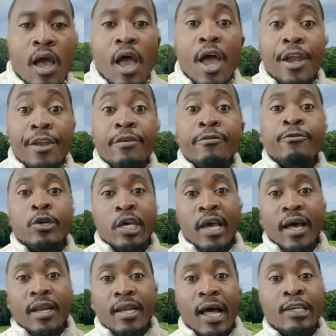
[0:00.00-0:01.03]
And if you
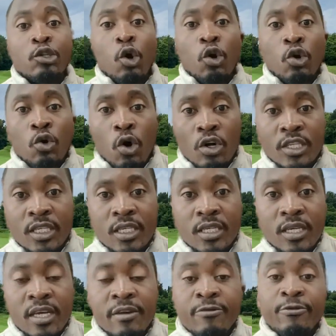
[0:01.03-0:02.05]
can, at all
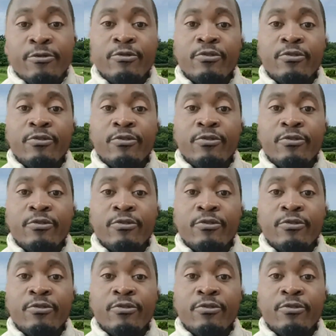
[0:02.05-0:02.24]
costs, if